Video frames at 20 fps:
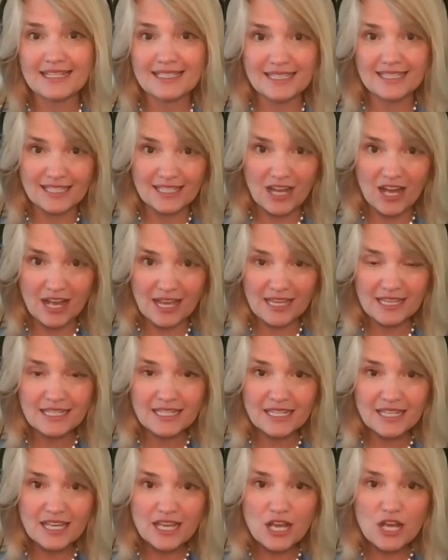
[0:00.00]
denied.
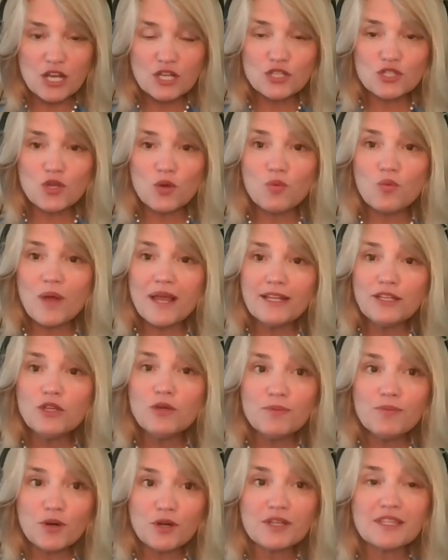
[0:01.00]
So when
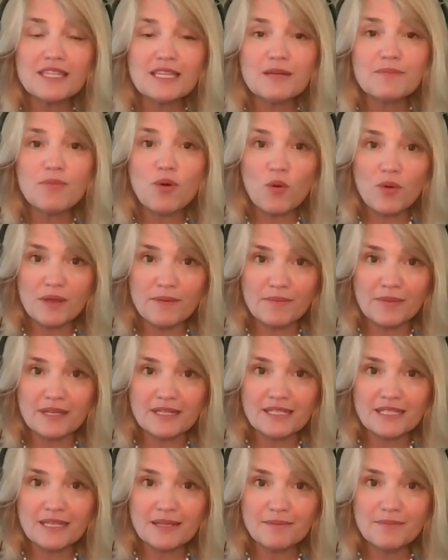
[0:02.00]
you book the
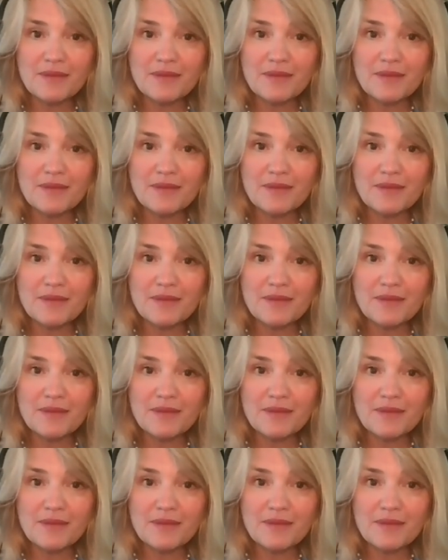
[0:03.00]
appointment,